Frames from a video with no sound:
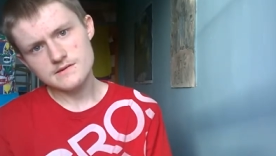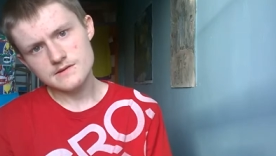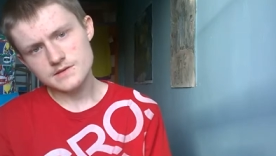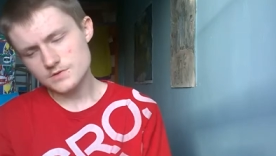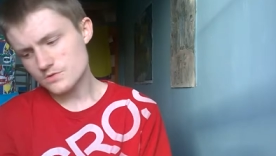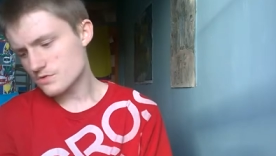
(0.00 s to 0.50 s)

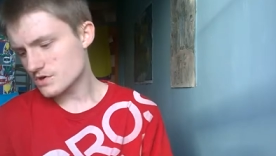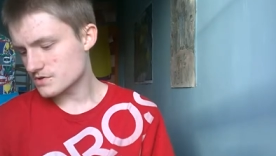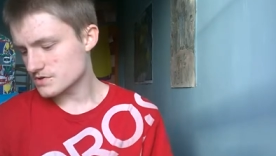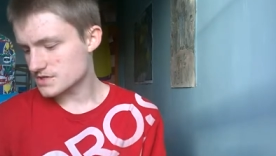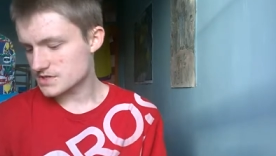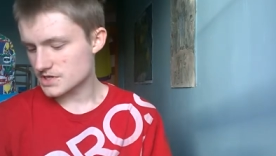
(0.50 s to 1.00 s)
That's all I
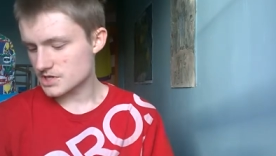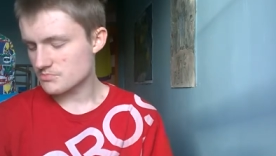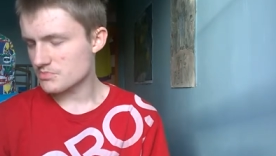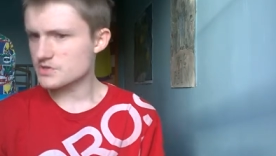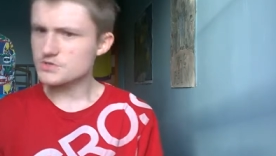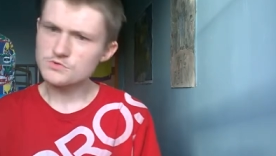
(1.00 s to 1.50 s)
could say.
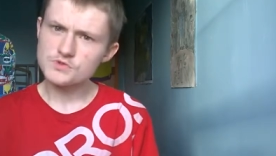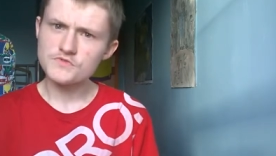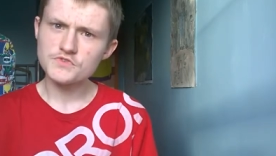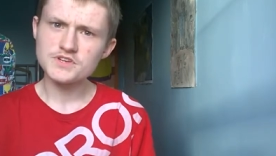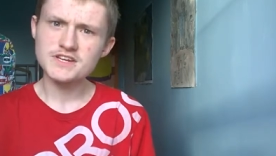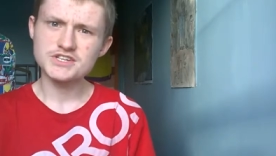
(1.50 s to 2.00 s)
But I don't know if
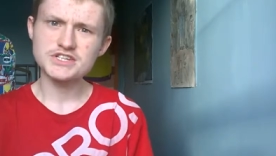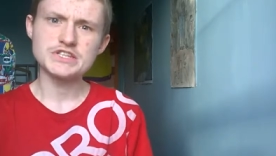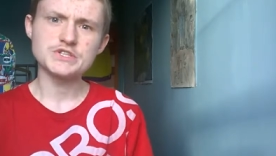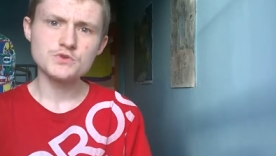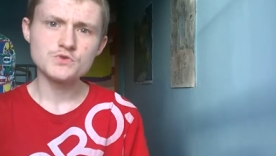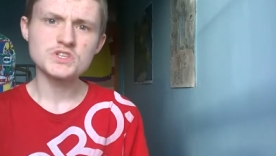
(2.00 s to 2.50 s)
you can actually
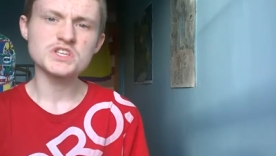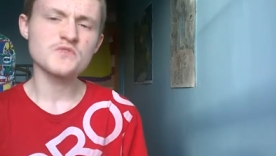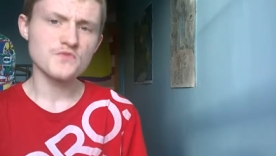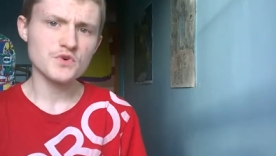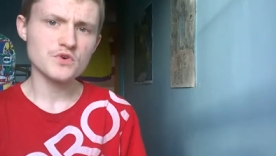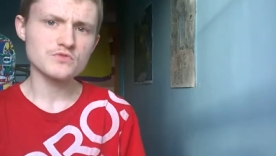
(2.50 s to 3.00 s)
use it in
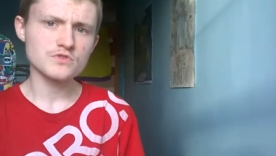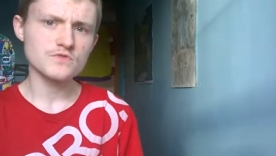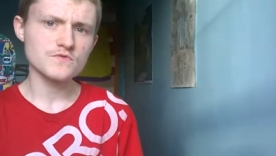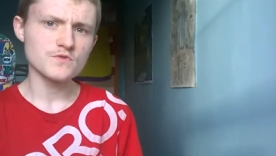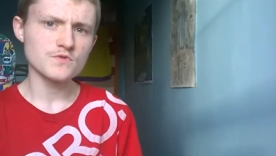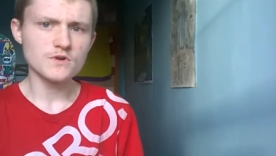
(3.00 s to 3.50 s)
Far Cry
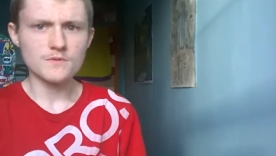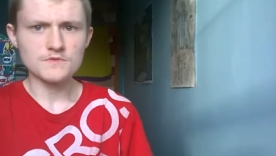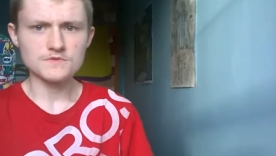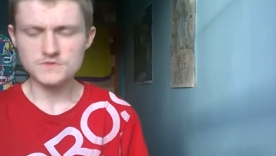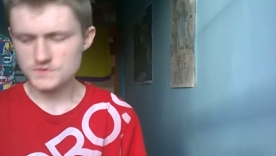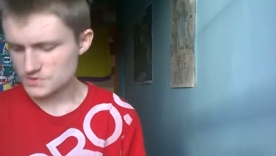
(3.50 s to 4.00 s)
4, I'm
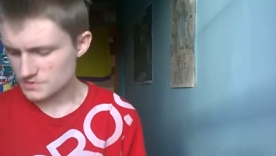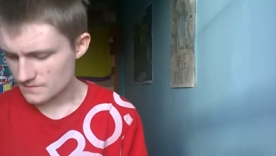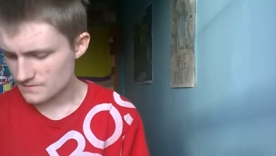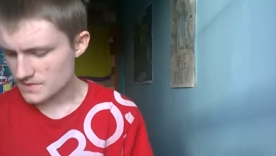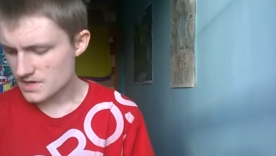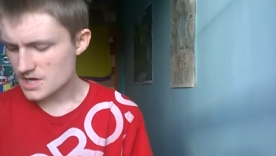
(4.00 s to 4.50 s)
not so sure.
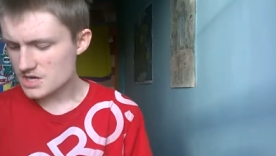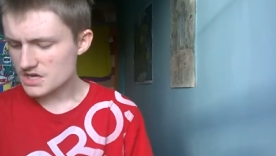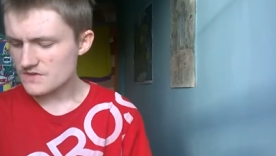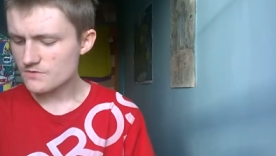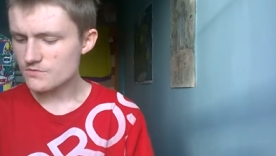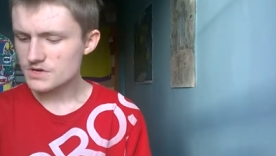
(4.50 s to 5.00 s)

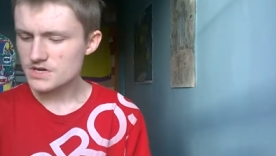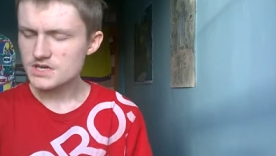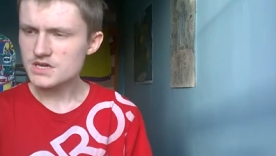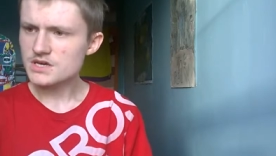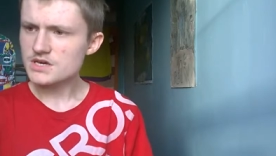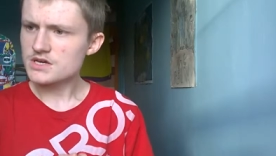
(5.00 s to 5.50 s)
Either
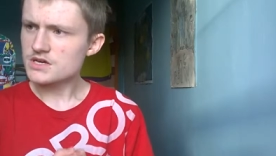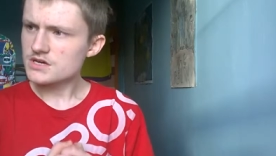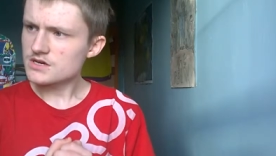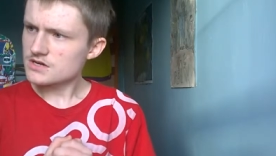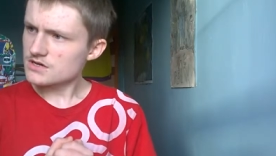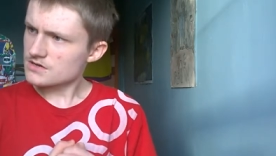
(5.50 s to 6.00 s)
way,
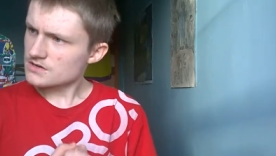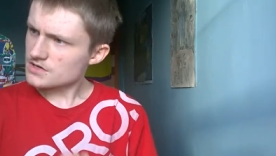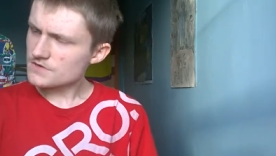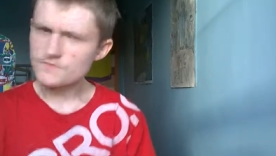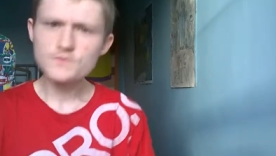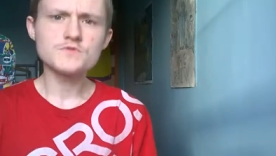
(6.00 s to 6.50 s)

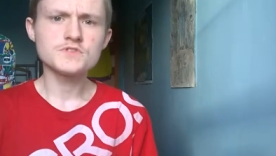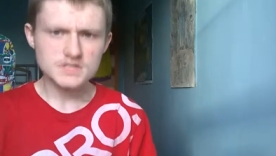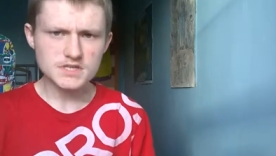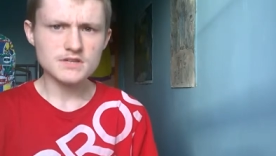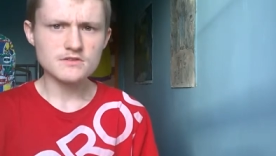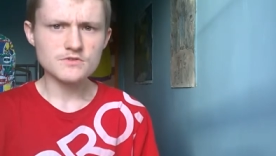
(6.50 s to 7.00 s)
if you
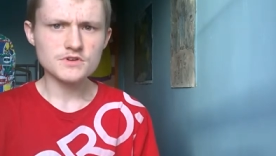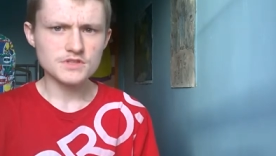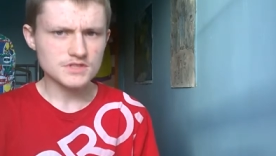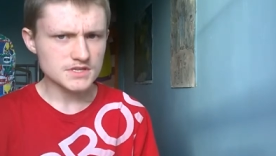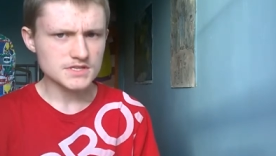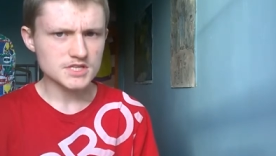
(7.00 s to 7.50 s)
did like
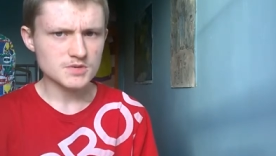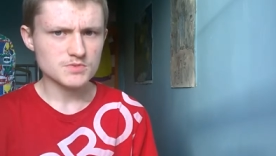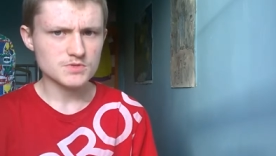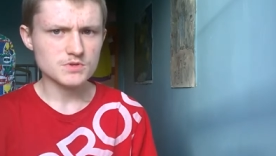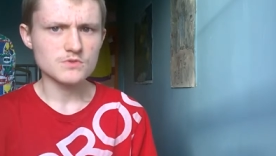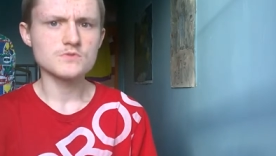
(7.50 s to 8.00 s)
this
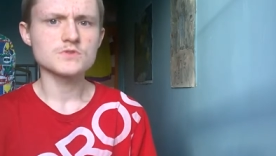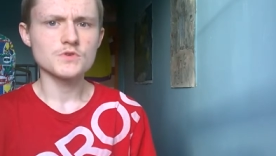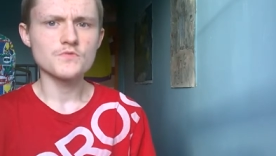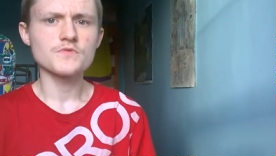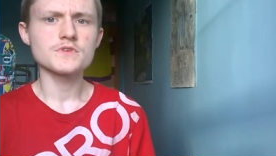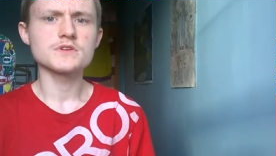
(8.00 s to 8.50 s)
episode,
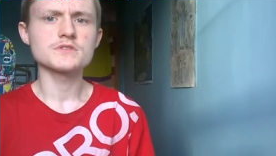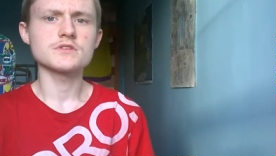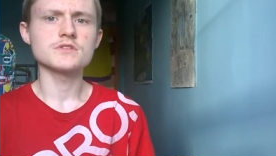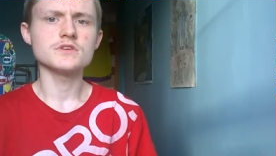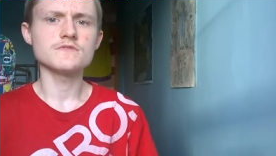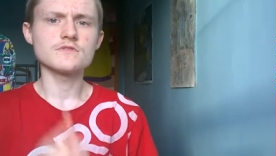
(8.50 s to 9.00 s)
don't forget to
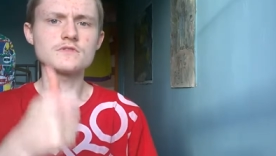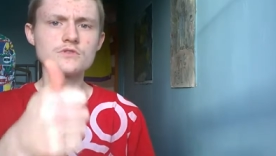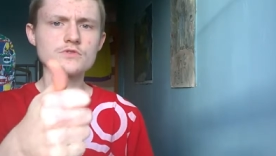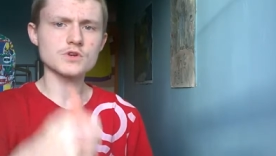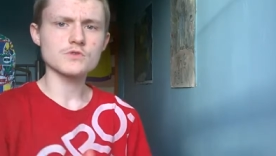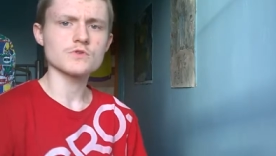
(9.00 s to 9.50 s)
leave a
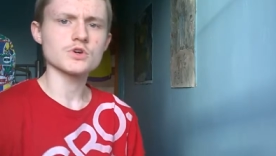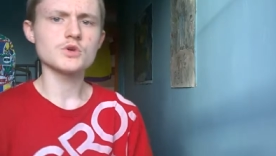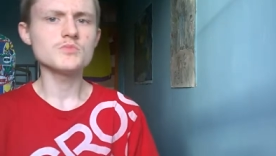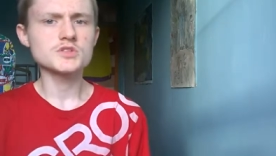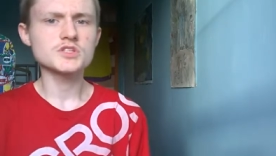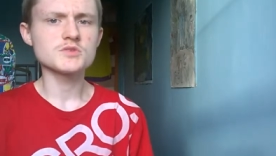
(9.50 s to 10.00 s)
like or a
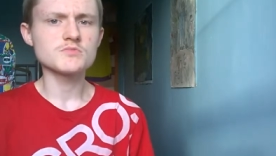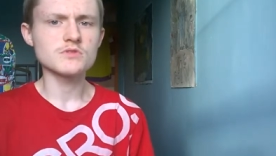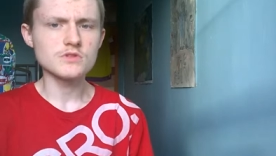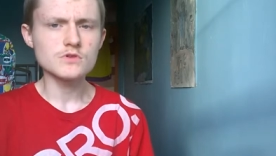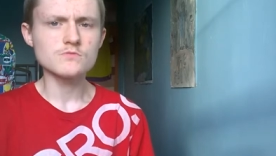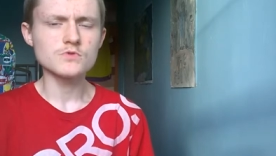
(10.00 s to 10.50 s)
comment down
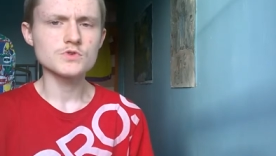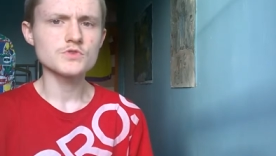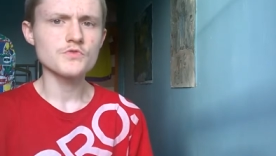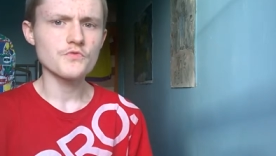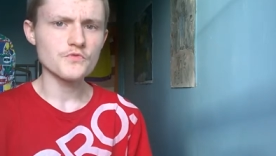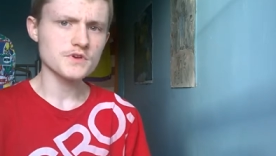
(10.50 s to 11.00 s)
below on what
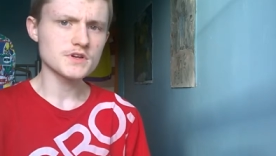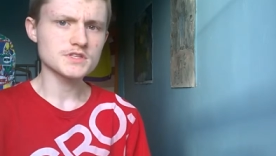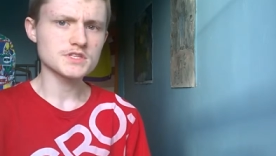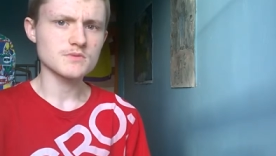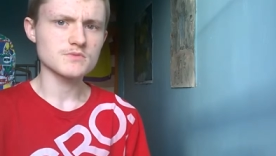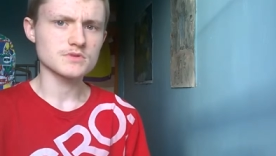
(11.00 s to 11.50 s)
you think of
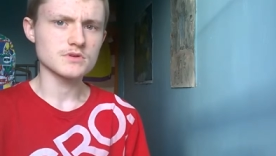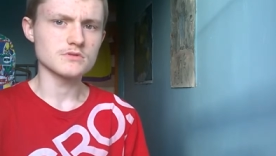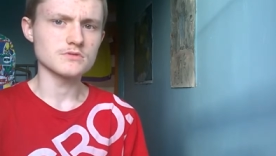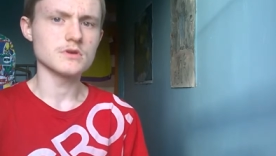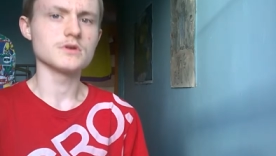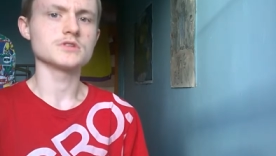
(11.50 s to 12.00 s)
this
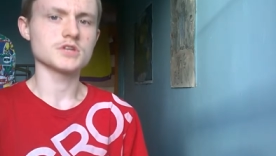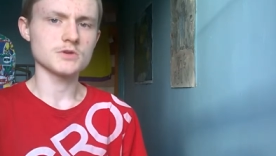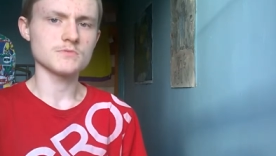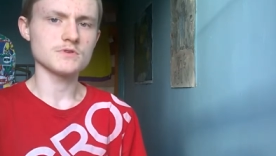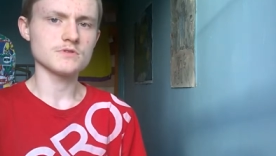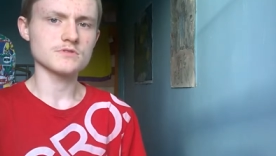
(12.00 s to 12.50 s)
episode. It should
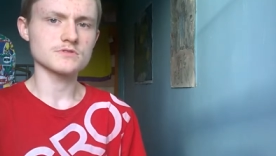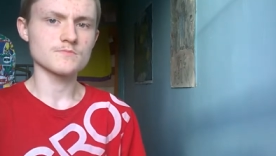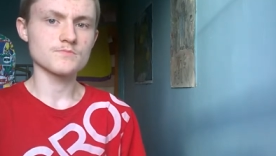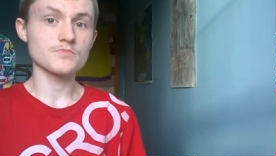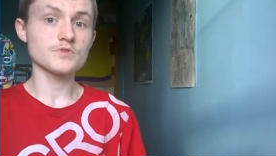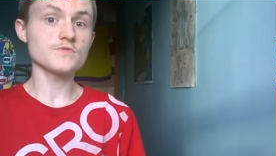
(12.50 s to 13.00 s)
help me a lot.
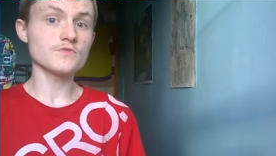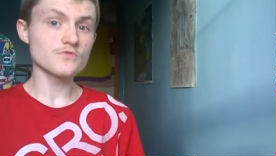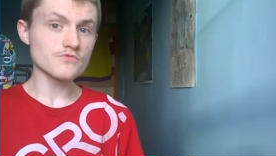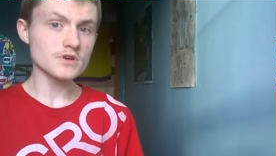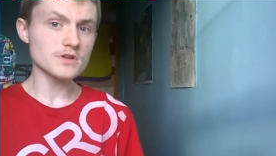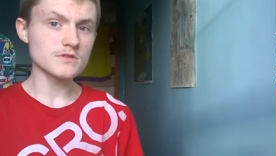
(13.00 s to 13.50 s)
But if you
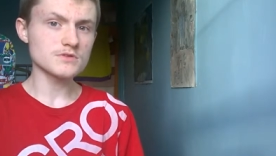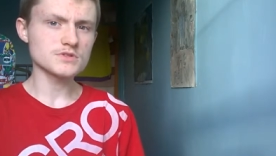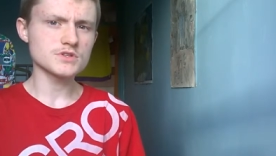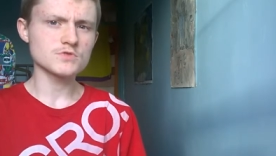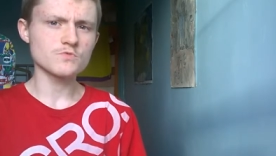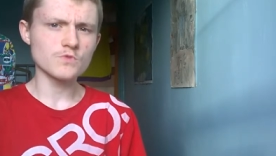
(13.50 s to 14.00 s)
really liked
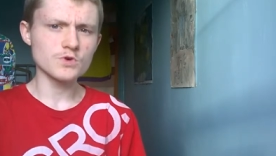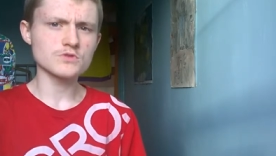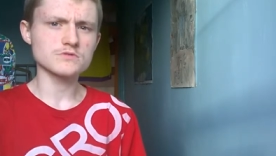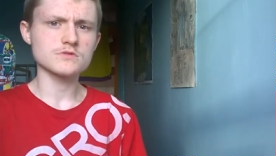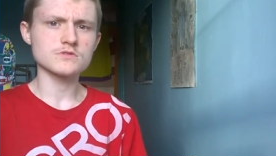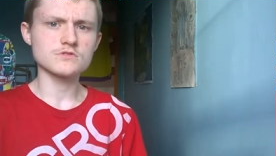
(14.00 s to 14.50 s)
it, why
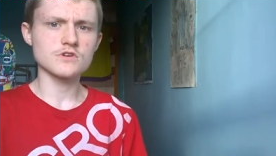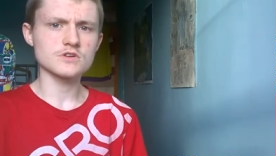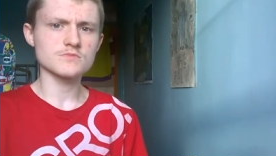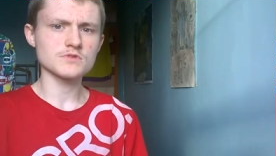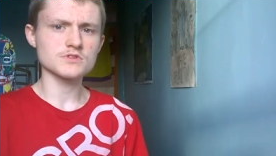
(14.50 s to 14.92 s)
not subscribe to my